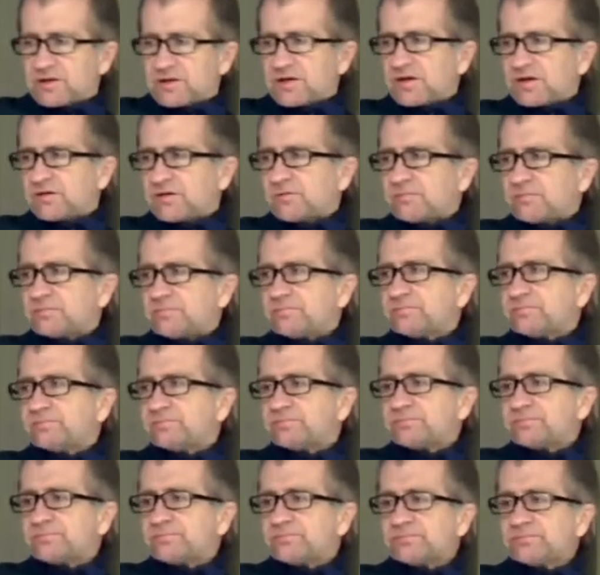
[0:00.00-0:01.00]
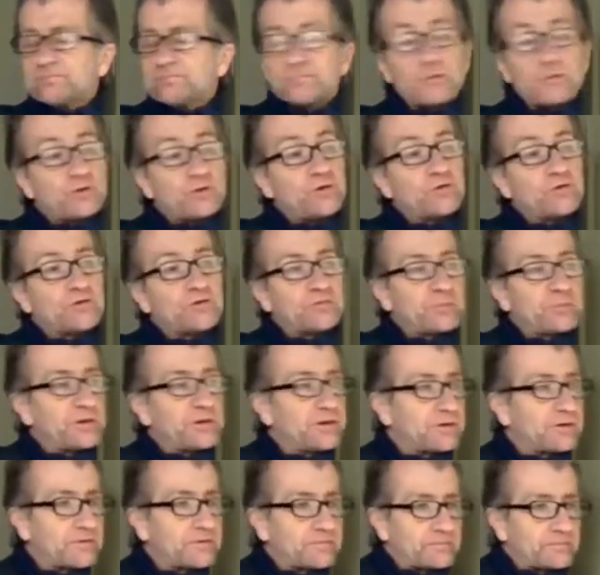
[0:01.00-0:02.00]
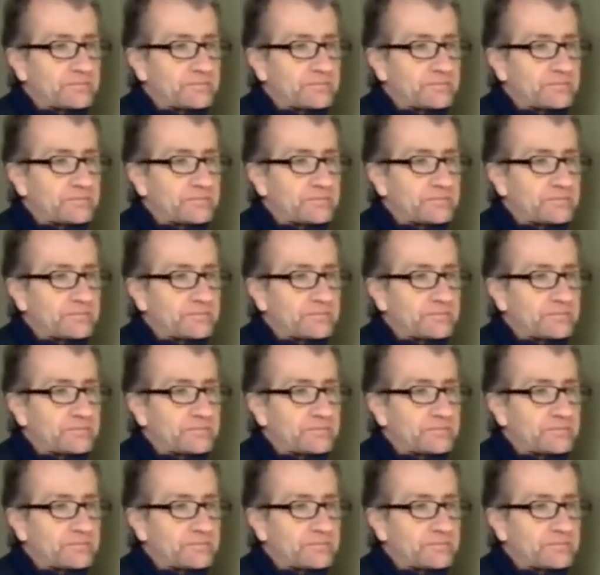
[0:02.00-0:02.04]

nail, so to speak."